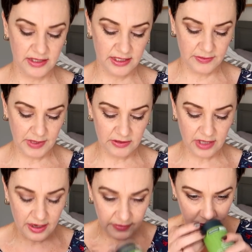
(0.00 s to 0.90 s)
It smells
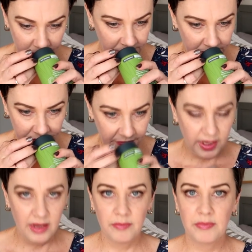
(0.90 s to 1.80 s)
kind of
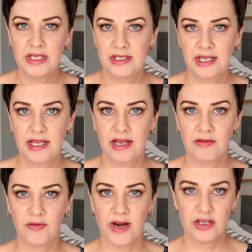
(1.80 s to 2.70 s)
minty
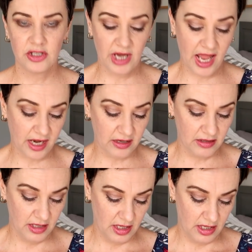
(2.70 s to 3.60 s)
and fresh and